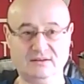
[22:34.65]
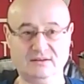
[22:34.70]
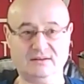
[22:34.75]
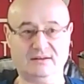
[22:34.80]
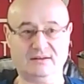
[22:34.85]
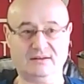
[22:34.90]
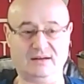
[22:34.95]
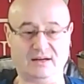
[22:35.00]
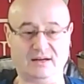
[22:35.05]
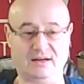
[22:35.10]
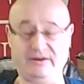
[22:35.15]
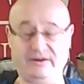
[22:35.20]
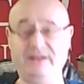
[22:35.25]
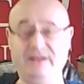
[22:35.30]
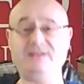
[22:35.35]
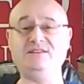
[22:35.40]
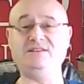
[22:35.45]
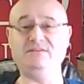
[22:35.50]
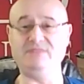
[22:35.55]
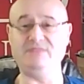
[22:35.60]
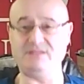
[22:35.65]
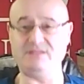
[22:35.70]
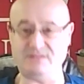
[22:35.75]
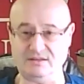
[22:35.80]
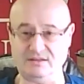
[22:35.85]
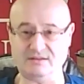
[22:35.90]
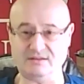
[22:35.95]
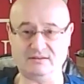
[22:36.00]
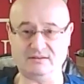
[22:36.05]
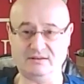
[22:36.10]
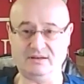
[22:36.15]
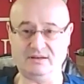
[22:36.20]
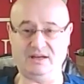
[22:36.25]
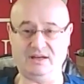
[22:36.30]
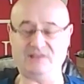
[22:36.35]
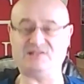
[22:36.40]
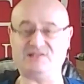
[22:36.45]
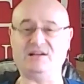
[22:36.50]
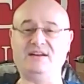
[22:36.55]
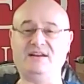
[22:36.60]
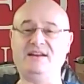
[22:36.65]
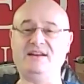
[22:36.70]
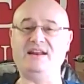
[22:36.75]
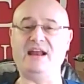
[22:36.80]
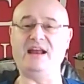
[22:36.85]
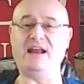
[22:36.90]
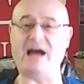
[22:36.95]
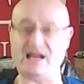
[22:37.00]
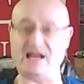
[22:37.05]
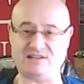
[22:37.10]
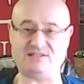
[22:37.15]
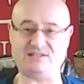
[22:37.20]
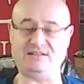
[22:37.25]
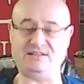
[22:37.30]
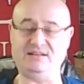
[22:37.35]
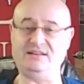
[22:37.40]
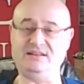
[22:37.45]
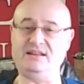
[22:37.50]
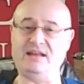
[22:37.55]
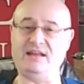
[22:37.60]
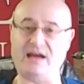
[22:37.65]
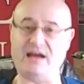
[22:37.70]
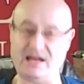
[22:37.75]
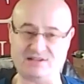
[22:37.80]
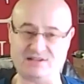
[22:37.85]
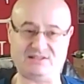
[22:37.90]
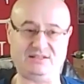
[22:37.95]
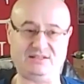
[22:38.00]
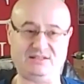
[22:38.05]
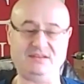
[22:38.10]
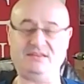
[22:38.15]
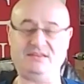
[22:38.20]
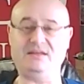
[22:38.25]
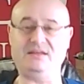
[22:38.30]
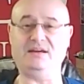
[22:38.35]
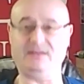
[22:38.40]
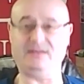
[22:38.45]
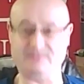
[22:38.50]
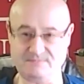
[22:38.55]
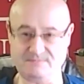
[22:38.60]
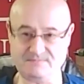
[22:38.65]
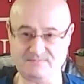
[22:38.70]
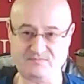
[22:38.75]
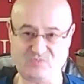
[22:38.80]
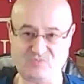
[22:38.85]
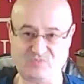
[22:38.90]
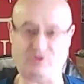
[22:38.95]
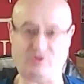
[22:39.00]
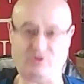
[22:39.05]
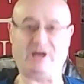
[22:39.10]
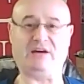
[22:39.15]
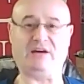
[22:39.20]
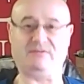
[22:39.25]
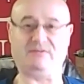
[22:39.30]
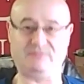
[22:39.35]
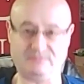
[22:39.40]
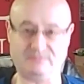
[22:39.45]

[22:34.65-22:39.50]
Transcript: Uh, creativity. It's a nasty, nasty thing to have.